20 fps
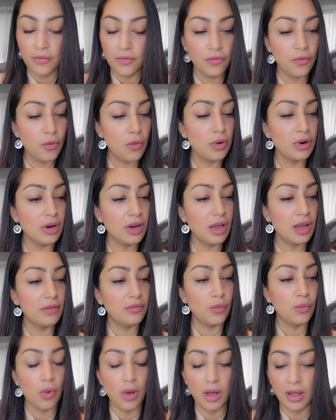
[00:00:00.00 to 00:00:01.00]
Four
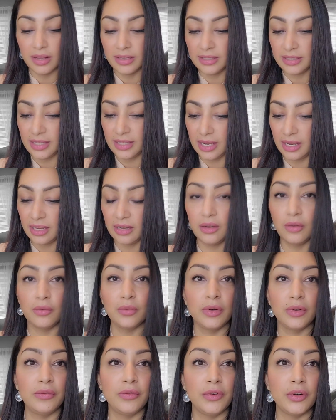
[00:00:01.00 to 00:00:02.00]
of Wands in
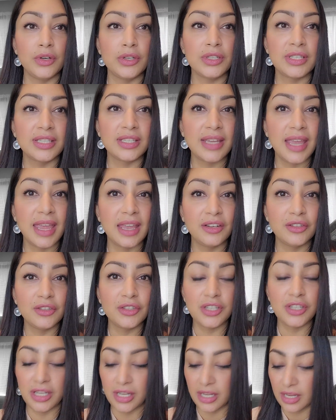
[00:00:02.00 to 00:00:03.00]
reversed
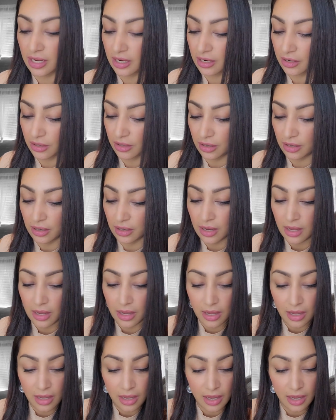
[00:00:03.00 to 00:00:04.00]
energy here.
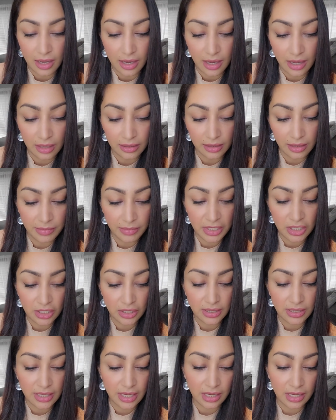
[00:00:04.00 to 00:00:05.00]
Uh, let me
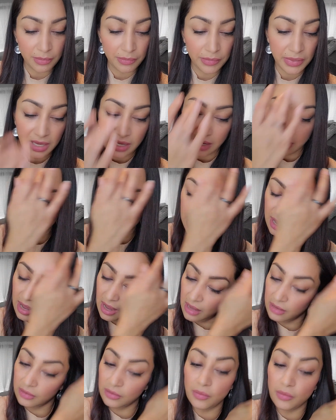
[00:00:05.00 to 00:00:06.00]
just take a peek
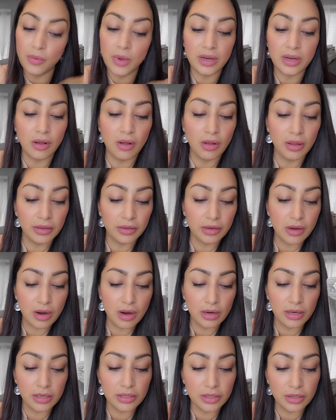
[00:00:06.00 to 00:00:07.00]
at what all the
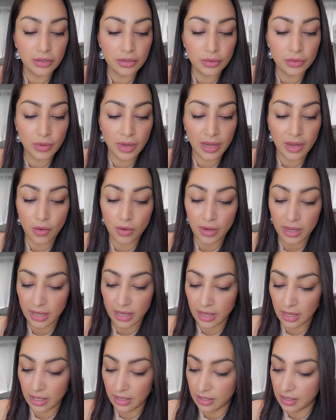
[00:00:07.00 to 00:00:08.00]
cards are so I
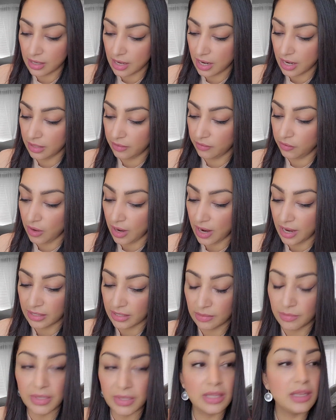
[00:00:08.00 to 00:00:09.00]
can kind of
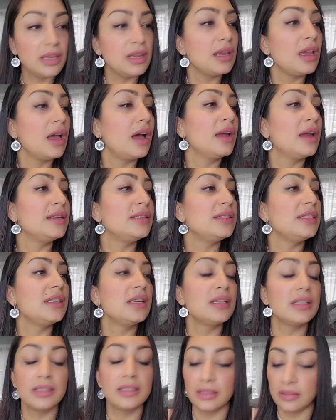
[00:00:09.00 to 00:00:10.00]
grasp the
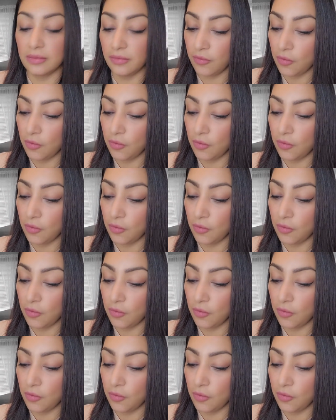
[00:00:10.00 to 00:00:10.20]
ideas.